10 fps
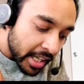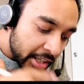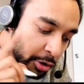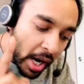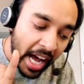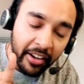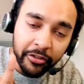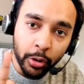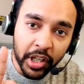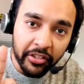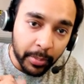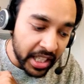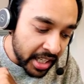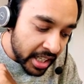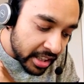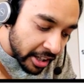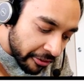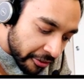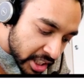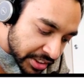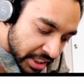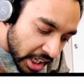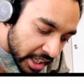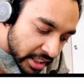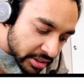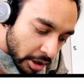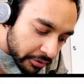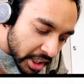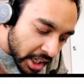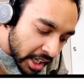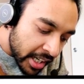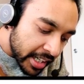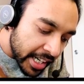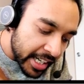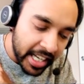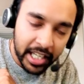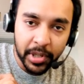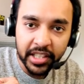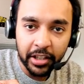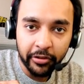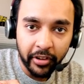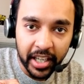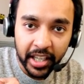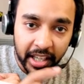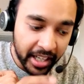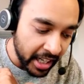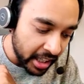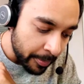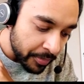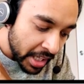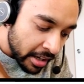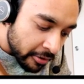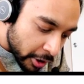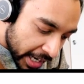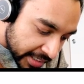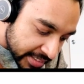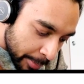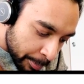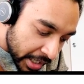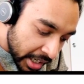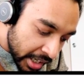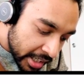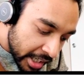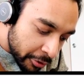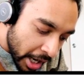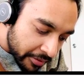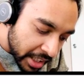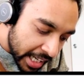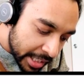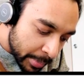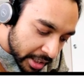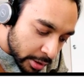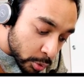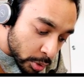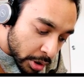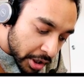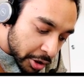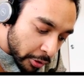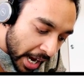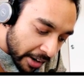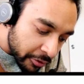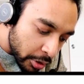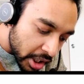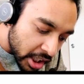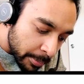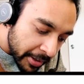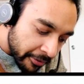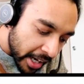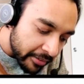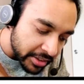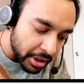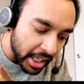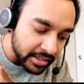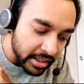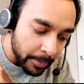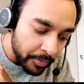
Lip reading: you have to give me the first occurrence of the greater element that you find, correct? For example, if you have the element 2, you have to return me 5 as your answer.